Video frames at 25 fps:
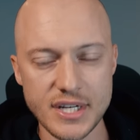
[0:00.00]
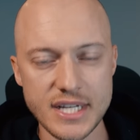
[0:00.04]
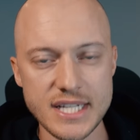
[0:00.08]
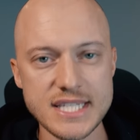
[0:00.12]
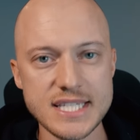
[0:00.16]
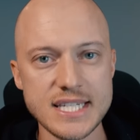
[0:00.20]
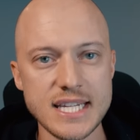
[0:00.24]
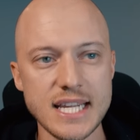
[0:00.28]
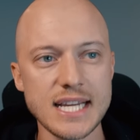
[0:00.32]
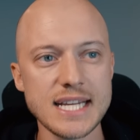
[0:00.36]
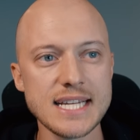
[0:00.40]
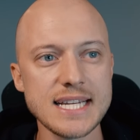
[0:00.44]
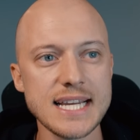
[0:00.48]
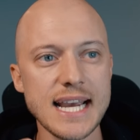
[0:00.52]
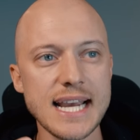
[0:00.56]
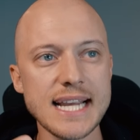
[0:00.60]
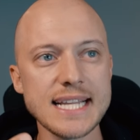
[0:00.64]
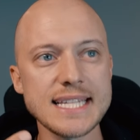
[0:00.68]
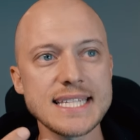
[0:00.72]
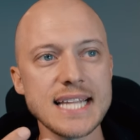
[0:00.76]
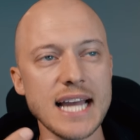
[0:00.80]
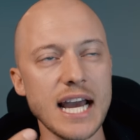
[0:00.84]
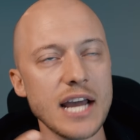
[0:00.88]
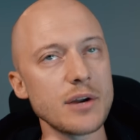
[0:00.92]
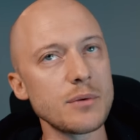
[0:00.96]
It's
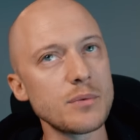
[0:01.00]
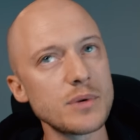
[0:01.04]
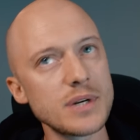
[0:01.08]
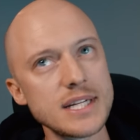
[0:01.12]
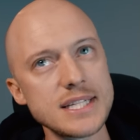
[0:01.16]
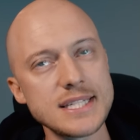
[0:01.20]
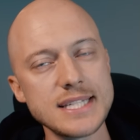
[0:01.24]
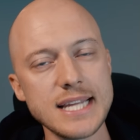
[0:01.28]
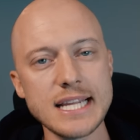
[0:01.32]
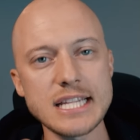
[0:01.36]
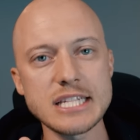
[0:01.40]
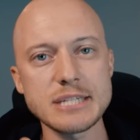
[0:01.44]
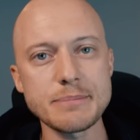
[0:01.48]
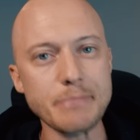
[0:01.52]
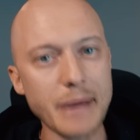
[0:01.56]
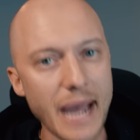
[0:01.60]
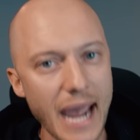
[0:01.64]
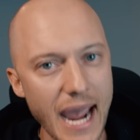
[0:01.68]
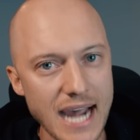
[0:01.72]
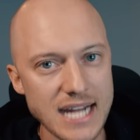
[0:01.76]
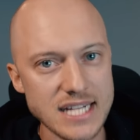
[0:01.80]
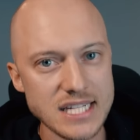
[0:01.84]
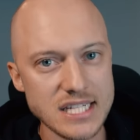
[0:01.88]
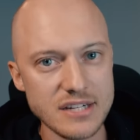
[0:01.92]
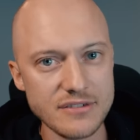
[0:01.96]
I don't want to say it's
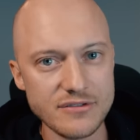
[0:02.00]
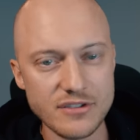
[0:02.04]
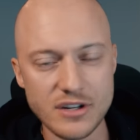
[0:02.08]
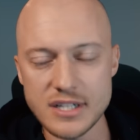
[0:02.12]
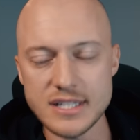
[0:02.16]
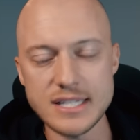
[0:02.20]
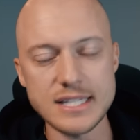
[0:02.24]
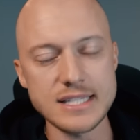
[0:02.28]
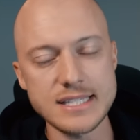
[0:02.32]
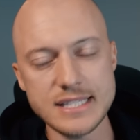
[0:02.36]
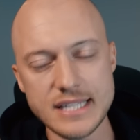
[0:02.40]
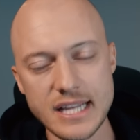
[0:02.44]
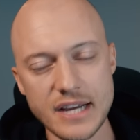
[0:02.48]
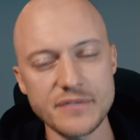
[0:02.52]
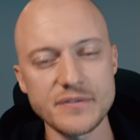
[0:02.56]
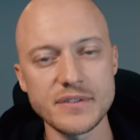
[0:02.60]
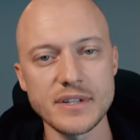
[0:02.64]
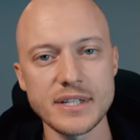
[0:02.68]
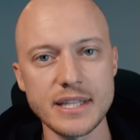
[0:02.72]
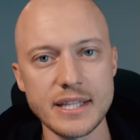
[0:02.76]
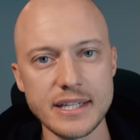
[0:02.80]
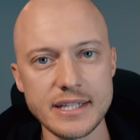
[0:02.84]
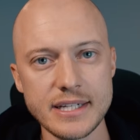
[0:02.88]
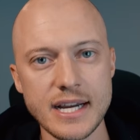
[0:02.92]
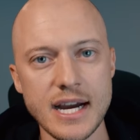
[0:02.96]
passive because it's
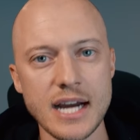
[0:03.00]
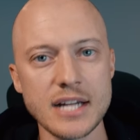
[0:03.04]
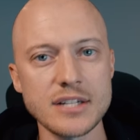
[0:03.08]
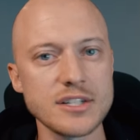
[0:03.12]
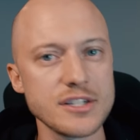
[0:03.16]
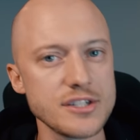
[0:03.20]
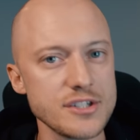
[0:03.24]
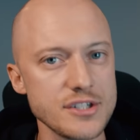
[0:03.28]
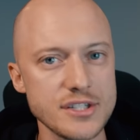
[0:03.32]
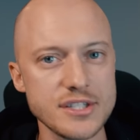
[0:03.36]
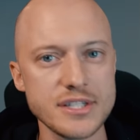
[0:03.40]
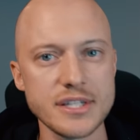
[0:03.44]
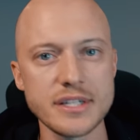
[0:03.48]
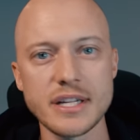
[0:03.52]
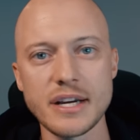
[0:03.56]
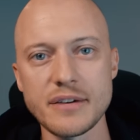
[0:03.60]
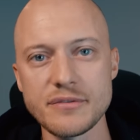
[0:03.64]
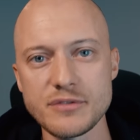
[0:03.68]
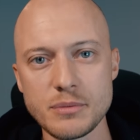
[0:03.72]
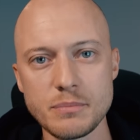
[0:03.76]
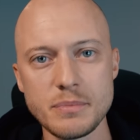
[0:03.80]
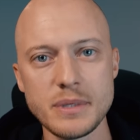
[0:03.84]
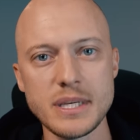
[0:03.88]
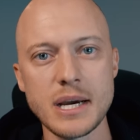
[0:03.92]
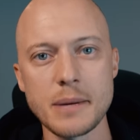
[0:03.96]
definitely not, because you still have
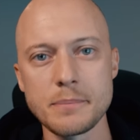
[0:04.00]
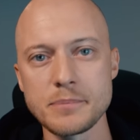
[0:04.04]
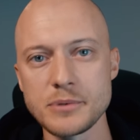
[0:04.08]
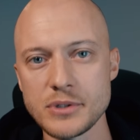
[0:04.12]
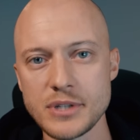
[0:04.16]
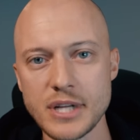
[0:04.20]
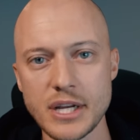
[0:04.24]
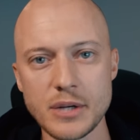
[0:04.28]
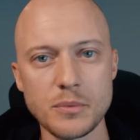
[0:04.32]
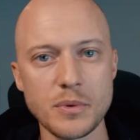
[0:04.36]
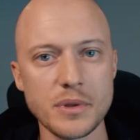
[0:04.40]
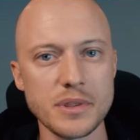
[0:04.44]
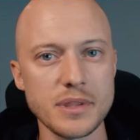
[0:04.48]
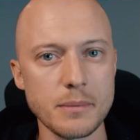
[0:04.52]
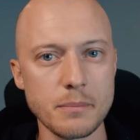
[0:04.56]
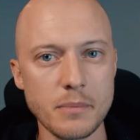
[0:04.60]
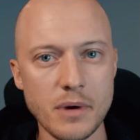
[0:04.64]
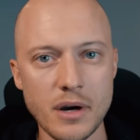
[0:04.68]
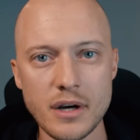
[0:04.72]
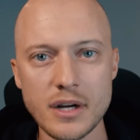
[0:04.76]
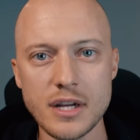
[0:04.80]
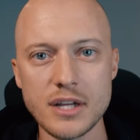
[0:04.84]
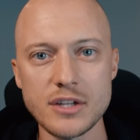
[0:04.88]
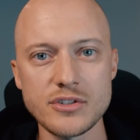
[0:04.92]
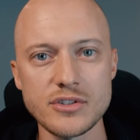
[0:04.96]
to be up to date with the
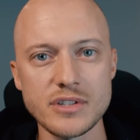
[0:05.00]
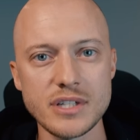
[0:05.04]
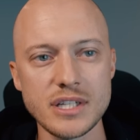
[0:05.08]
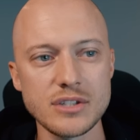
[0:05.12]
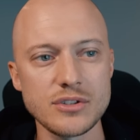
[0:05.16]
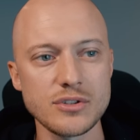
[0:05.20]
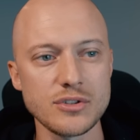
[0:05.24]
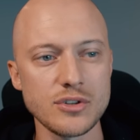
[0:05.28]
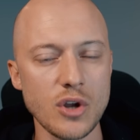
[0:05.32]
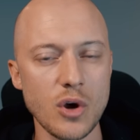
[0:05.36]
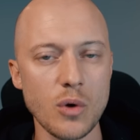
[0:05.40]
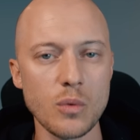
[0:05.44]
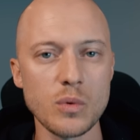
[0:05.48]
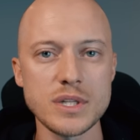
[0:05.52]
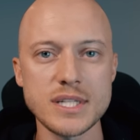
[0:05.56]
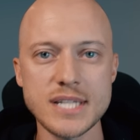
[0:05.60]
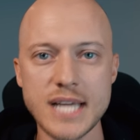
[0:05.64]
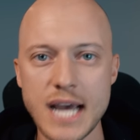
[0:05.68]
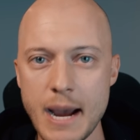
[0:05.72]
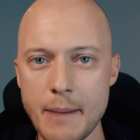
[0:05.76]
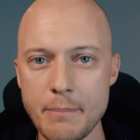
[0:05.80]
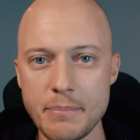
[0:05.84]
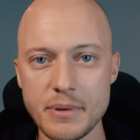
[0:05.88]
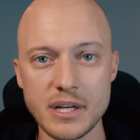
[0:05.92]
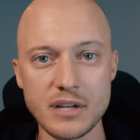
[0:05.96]
market. You need to know what's
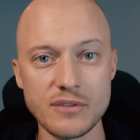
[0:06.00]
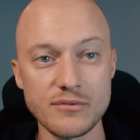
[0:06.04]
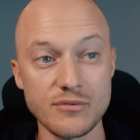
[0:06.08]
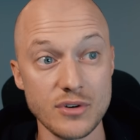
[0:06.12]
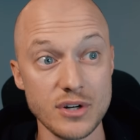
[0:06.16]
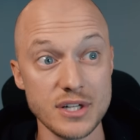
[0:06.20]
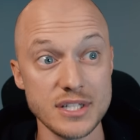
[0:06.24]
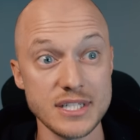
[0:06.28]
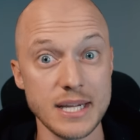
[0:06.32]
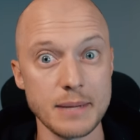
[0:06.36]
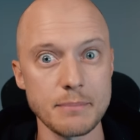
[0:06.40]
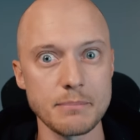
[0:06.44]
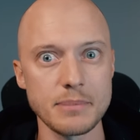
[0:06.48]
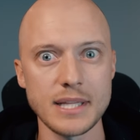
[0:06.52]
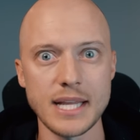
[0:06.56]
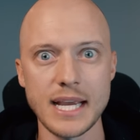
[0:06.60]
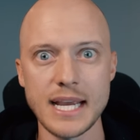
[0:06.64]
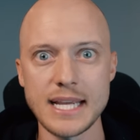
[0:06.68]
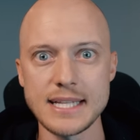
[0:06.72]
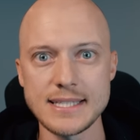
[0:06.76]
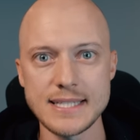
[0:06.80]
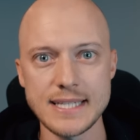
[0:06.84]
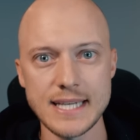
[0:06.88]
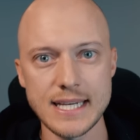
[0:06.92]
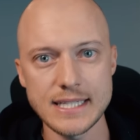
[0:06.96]
happening. For example,
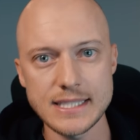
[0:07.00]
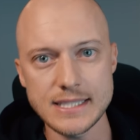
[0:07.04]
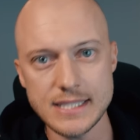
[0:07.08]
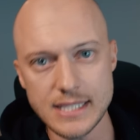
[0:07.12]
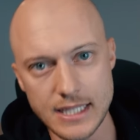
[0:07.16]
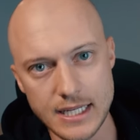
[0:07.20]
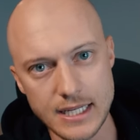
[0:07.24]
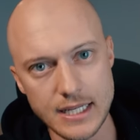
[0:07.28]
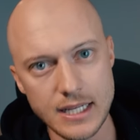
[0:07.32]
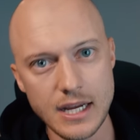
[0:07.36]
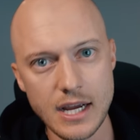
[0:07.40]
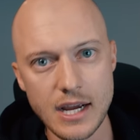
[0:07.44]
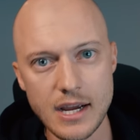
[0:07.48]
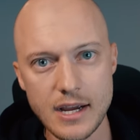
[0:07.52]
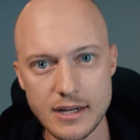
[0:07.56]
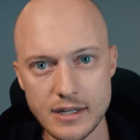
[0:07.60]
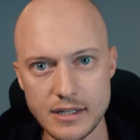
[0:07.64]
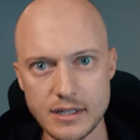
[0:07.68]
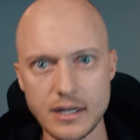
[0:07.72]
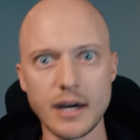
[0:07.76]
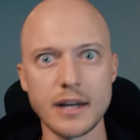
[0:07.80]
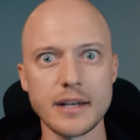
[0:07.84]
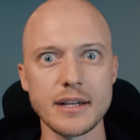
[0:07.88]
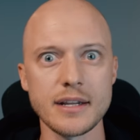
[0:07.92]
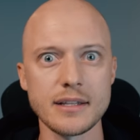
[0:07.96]
AT&T
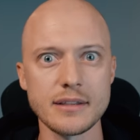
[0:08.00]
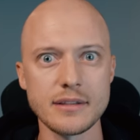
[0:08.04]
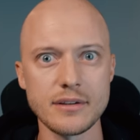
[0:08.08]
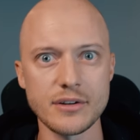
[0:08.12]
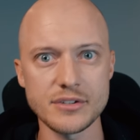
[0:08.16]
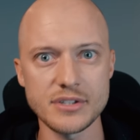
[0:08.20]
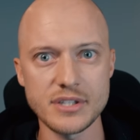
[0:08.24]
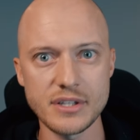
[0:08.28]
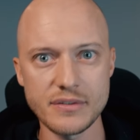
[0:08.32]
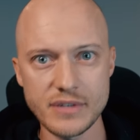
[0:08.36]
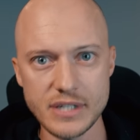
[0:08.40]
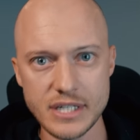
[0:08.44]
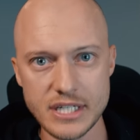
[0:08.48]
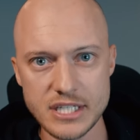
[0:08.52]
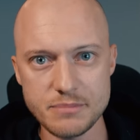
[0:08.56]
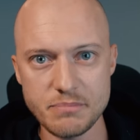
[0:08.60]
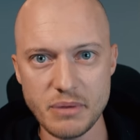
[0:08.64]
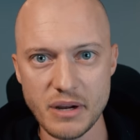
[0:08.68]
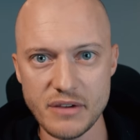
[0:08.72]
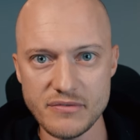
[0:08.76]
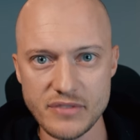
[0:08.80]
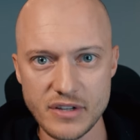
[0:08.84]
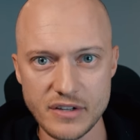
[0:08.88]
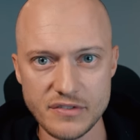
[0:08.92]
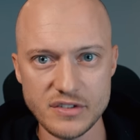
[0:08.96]
cutting their dividends
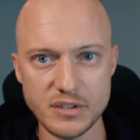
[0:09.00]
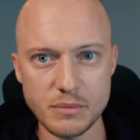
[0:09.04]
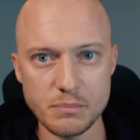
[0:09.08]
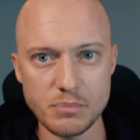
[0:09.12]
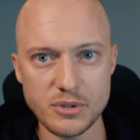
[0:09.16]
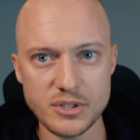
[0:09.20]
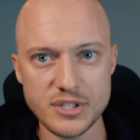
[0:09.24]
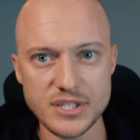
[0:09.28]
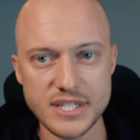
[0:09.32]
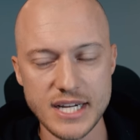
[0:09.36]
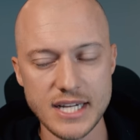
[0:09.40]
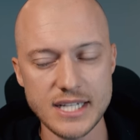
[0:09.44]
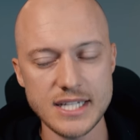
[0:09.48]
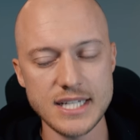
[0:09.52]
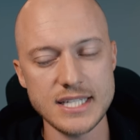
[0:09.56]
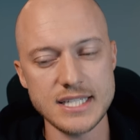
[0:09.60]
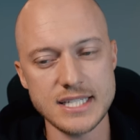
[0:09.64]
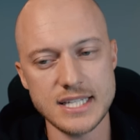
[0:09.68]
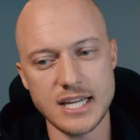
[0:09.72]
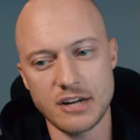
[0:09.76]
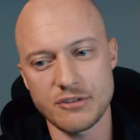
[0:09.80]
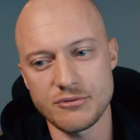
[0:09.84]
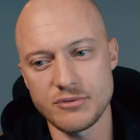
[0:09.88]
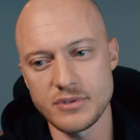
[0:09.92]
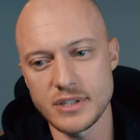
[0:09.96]
by 50%. It's
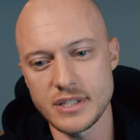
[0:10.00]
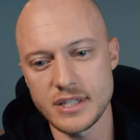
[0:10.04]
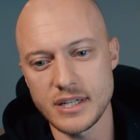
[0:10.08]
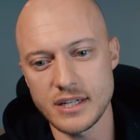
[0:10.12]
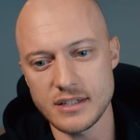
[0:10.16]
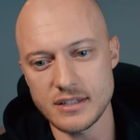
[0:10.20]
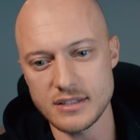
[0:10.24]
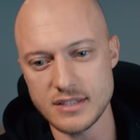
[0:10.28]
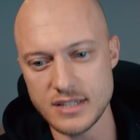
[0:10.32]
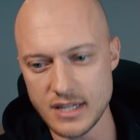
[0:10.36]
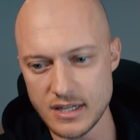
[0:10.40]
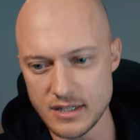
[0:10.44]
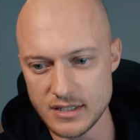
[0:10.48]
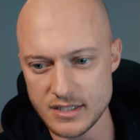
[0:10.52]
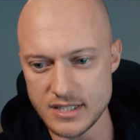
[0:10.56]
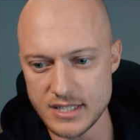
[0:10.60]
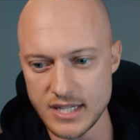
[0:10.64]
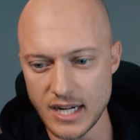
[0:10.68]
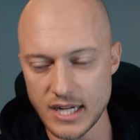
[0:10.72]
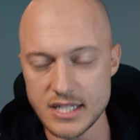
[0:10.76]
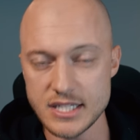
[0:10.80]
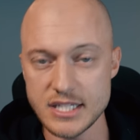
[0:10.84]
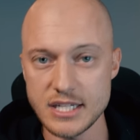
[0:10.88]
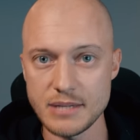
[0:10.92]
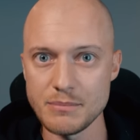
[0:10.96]
not really a
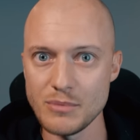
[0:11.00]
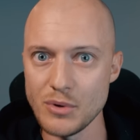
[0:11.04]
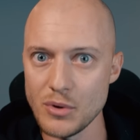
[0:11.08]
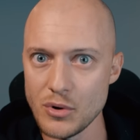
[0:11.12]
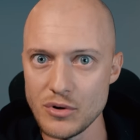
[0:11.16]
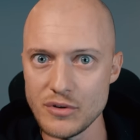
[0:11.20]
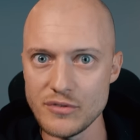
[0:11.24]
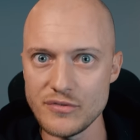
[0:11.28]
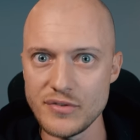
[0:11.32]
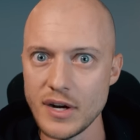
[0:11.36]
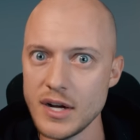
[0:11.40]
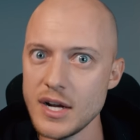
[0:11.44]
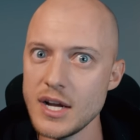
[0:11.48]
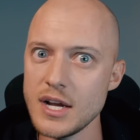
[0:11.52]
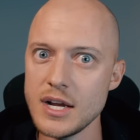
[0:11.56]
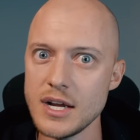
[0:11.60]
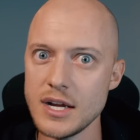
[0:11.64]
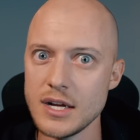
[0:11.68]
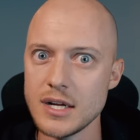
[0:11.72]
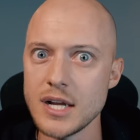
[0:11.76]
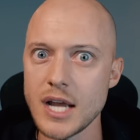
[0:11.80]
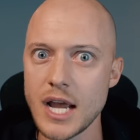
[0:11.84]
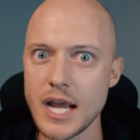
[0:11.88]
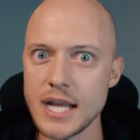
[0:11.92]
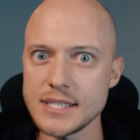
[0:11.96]
sexy move,
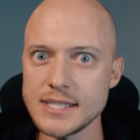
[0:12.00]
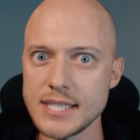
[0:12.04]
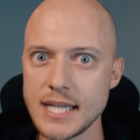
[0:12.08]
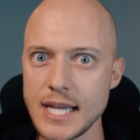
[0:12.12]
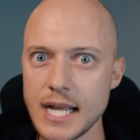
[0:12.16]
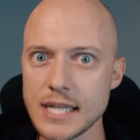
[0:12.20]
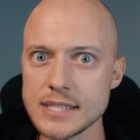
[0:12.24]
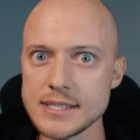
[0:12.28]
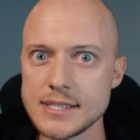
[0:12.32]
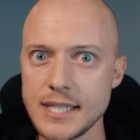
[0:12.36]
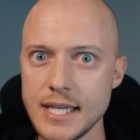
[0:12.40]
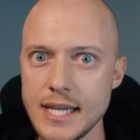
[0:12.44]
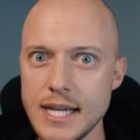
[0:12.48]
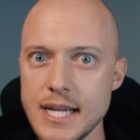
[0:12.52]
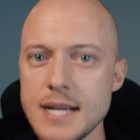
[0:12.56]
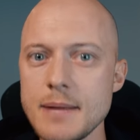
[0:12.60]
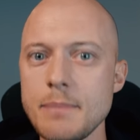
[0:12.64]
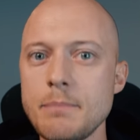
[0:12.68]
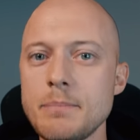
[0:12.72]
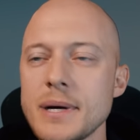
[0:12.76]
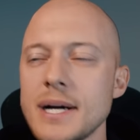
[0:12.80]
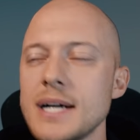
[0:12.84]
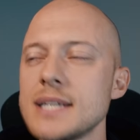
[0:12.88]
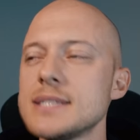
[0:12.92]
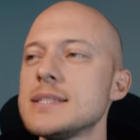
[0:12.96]
AT&T,
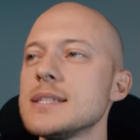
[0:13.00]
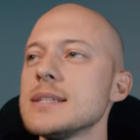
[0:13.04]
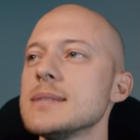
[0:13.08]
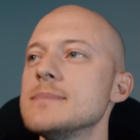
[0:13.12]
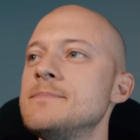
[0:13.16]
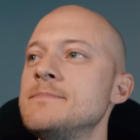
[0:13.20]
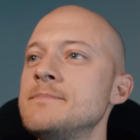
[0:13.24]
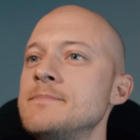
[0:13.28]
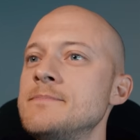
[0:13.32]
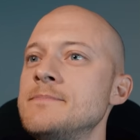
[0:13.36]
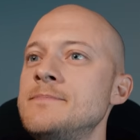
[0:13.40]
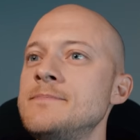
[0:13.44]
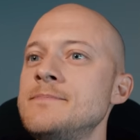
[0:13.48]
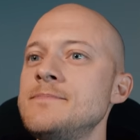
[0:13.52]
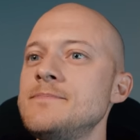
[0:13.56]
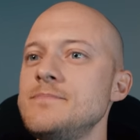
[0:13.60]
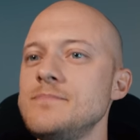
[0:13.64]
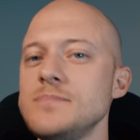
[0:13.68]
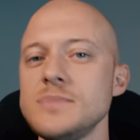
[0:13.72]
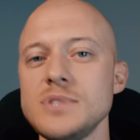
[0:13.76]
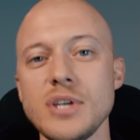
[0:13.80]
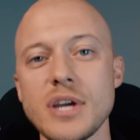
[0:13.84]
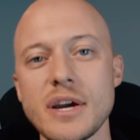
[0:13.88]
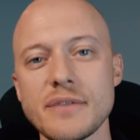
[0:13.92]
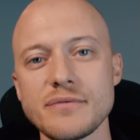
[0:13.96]
but
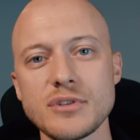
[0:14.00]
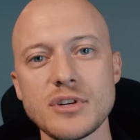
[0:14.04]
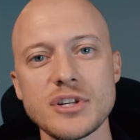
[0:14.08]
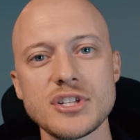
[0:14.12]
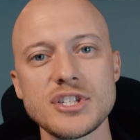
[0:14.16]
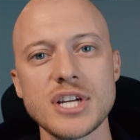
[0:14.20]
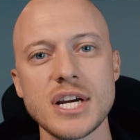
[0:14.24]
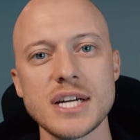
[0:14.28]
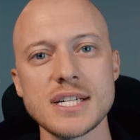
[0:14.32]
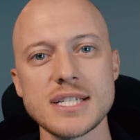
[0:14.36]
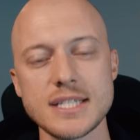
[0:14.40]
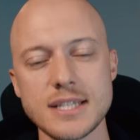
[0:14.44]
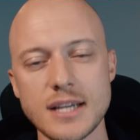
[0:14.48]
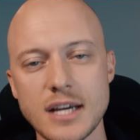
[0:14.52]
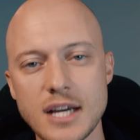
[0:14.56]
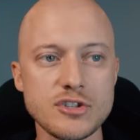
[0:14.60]
you have to adjust.